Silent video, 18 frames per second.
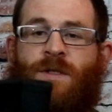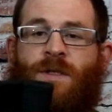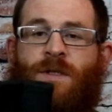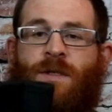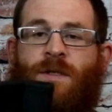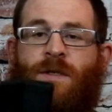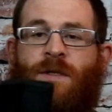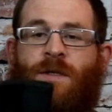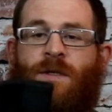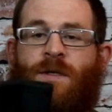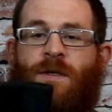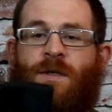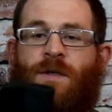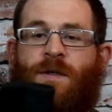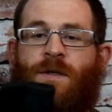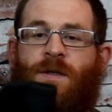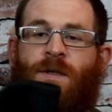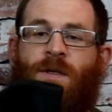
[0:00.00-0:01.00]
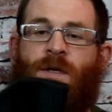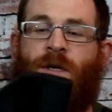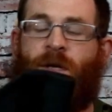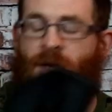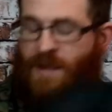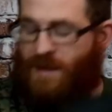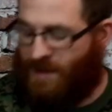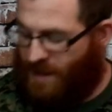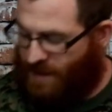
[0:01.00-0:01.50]

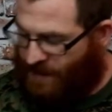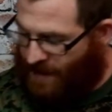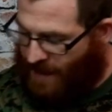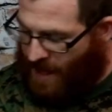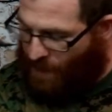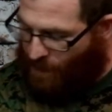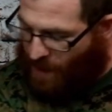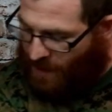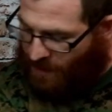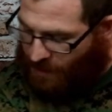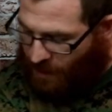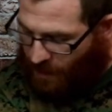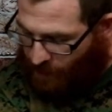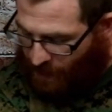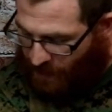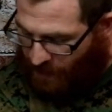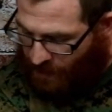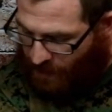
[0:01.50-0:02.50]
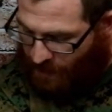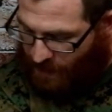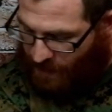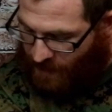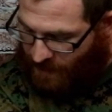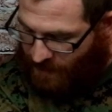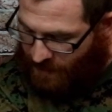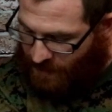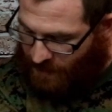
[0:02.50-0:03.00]
It says the MSRP on
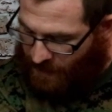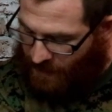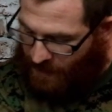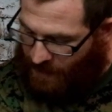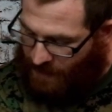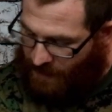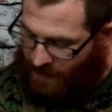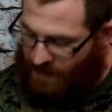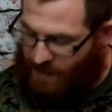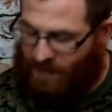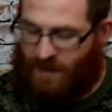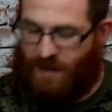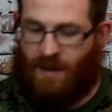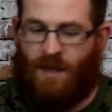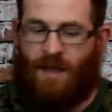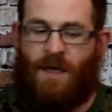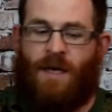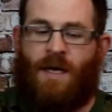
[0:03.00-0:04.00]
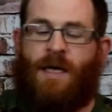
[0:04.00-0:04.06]
this is